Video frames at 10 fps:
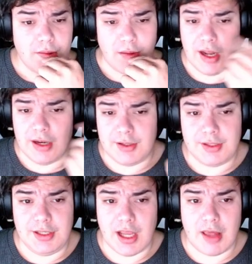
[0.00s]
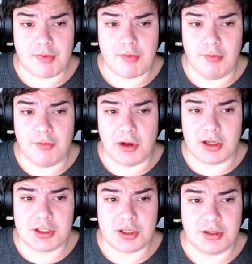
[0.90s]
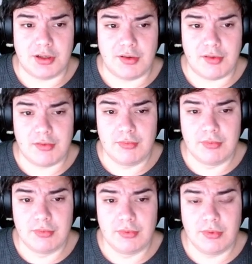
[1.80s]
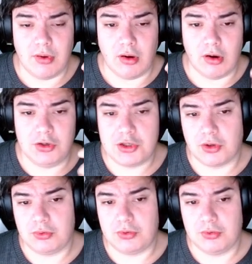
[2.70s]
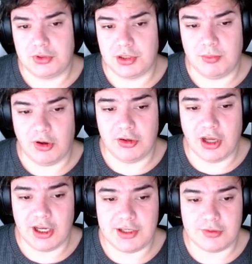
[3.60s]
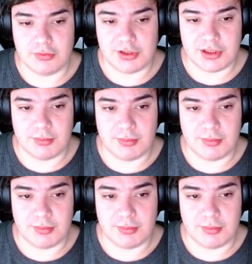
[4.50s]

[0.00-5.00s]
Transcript: And he has two functions, on show tooltip, on hide tooltip.